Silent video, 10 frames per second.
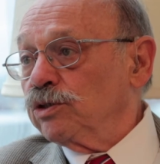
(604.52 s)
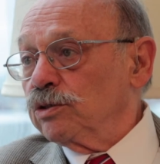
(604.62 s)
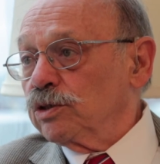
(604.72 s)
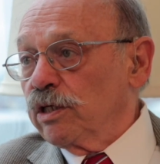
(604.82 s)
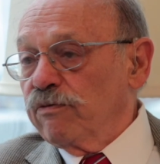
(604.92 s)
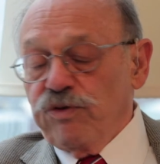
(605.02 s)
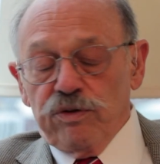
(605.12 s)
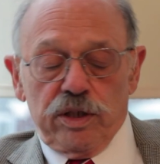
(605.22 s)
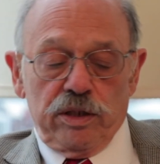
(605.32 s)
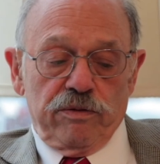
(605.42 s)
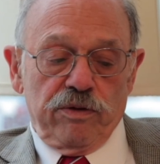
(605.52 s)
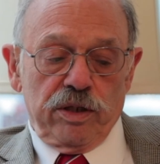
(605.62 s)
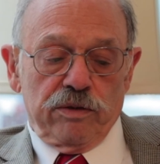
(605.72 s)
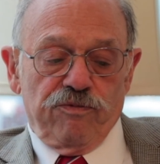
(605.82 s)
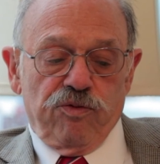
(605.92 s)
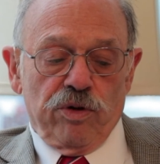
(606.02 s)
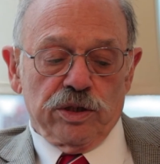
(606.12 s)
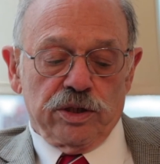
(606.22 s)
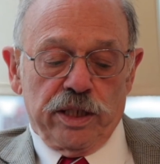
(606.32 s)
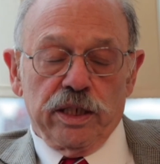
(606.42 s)
and stuff in
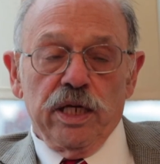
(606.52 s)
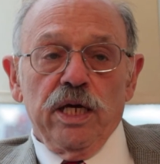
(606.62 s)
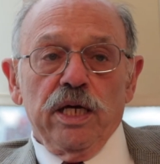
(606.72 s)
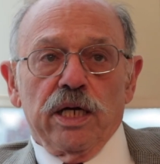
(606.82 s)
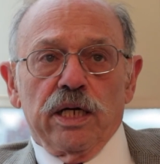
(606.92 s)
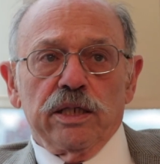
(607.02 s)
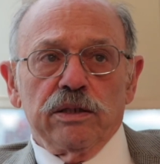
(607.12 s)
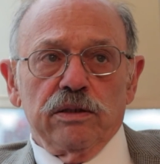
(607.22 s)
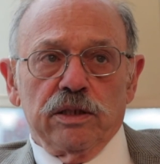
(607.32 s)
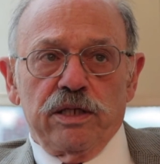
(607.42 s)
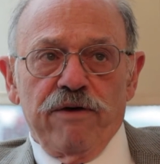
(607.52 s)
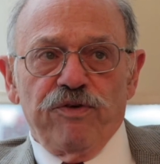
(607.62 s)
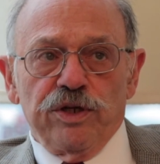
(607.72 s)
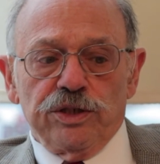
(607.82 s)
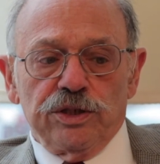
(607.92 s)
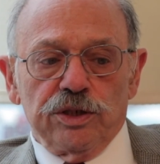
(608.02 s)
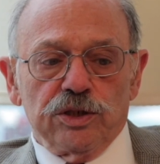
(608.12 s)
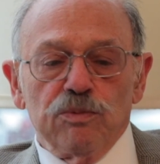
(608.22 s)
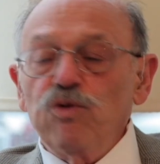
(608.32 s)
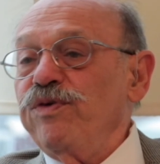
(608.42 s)
force, that the definition
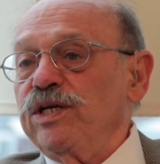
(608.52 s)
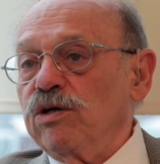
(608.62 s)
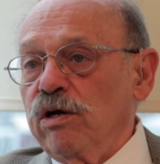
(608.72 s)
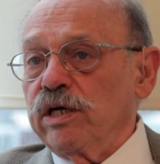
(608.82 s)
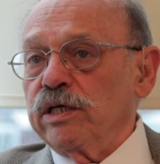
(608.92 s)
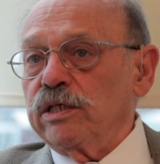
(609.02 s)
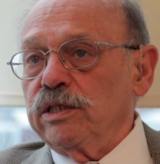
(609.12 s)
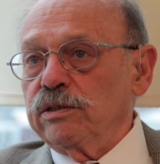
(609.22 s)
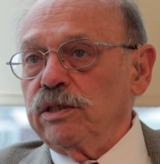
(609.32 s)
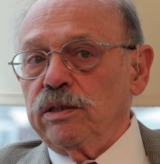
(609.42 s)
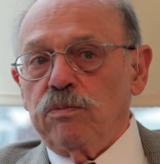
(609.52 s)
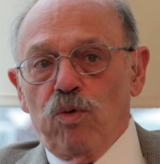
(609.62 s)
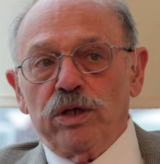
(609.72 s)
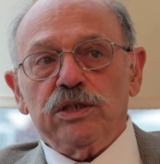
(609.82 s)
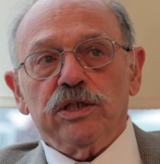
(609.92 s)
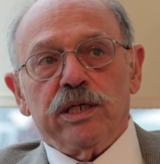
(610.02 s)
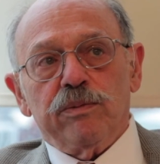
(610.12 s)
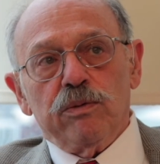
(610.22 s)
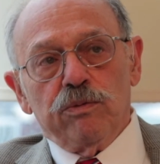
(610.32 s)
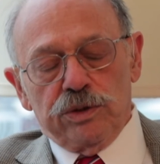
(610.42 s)
is a moving target. At one time
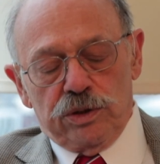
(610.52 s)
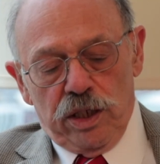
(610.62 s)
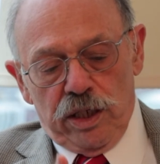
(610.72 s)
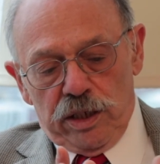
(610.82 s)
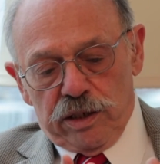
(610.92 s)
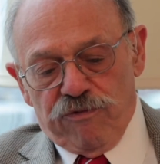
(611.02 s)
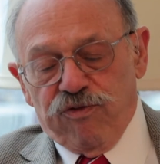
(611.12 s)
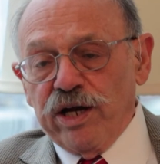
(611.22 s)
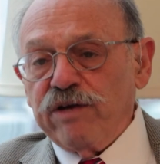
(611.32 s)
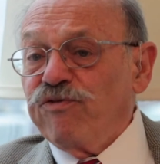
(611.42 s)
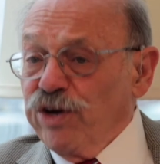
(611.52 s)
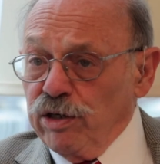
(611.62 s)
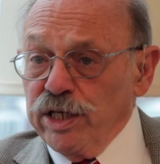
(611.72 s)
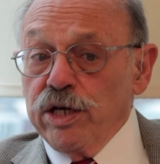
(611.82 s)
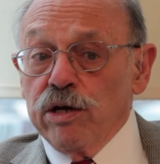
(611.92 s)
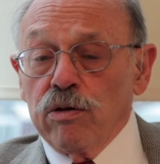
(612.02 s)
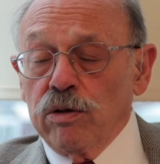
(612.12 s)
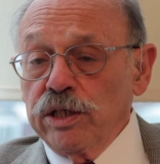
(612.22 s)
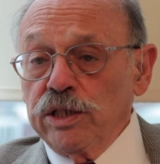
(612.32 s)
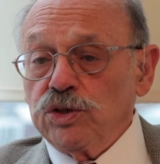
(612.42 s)
it was defined fairly
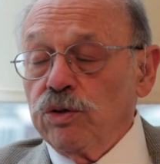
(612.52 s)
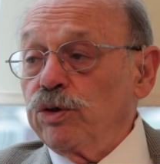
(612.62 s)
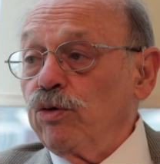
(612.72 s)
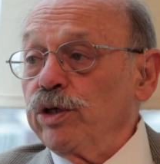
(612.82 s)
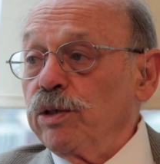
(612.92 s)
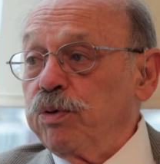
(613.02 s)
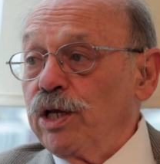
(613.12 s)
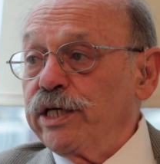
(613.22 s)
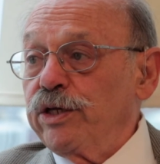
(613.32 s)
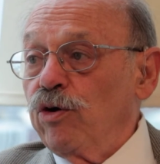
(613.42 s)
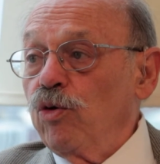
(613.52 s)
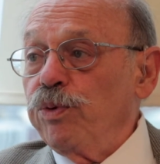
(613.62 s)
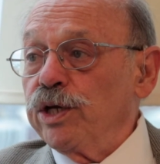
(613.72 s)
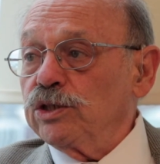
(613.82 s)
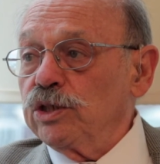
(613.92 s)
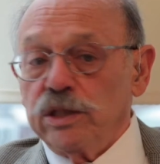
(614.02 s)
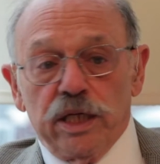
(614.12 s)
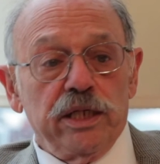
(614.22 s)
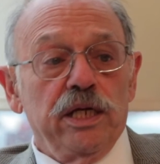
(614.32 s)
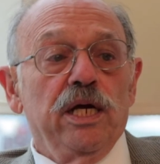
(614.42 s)
narrowly, so it only applied to opiates, and then